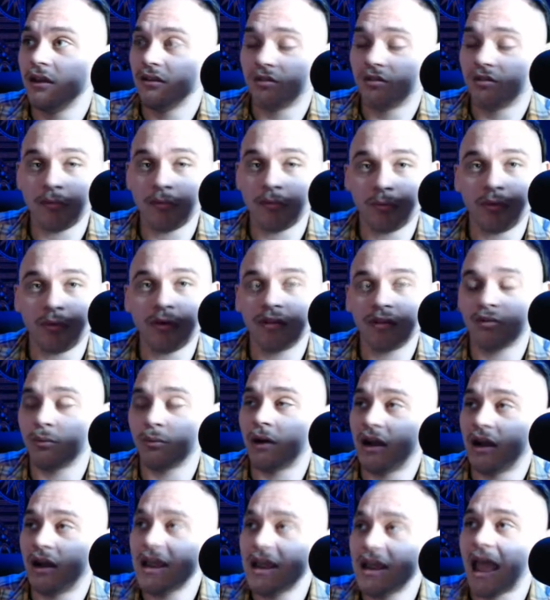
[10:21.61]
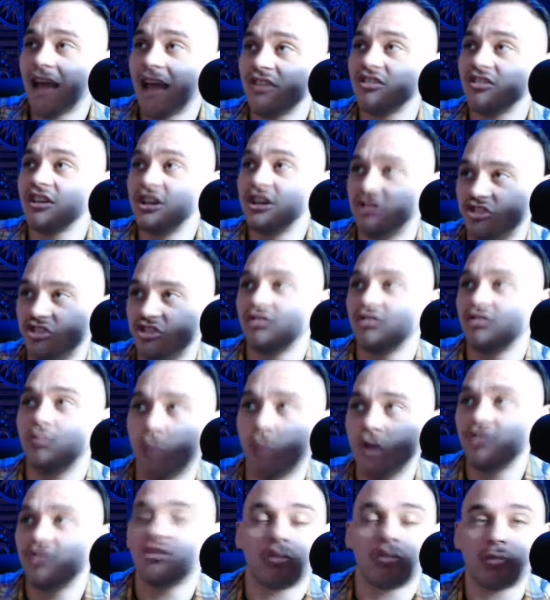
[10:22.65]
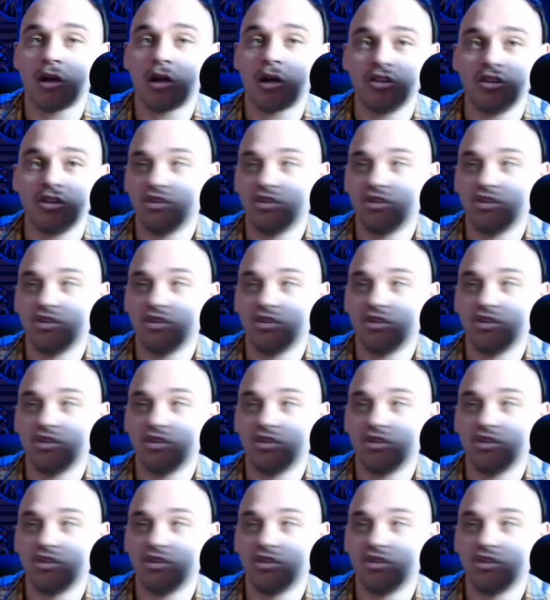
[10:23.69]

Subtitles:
to the point to where he actually just wants to run